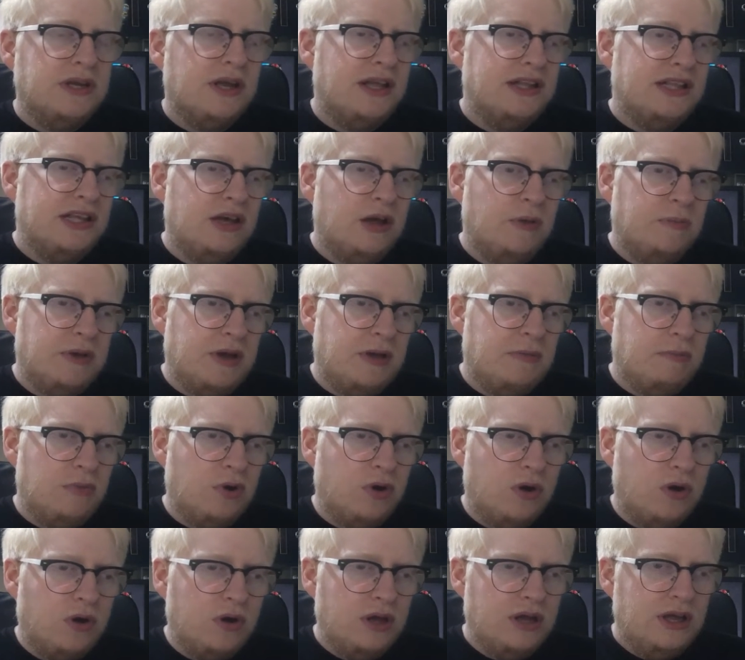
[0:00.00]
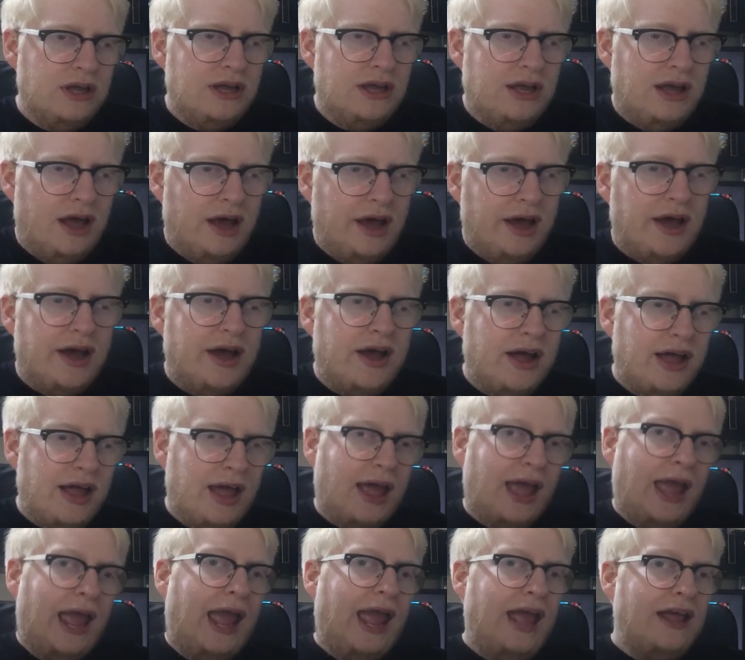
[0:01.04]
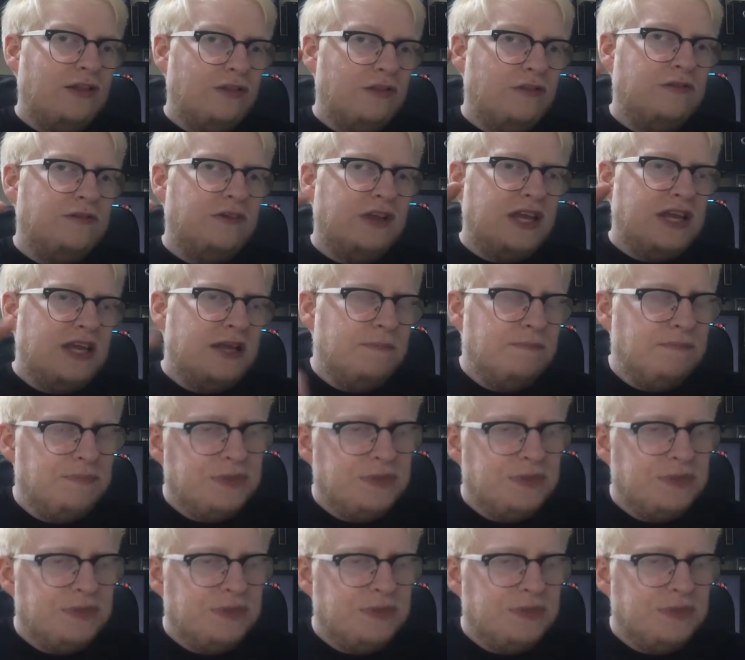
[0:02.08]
a little bit more healthy.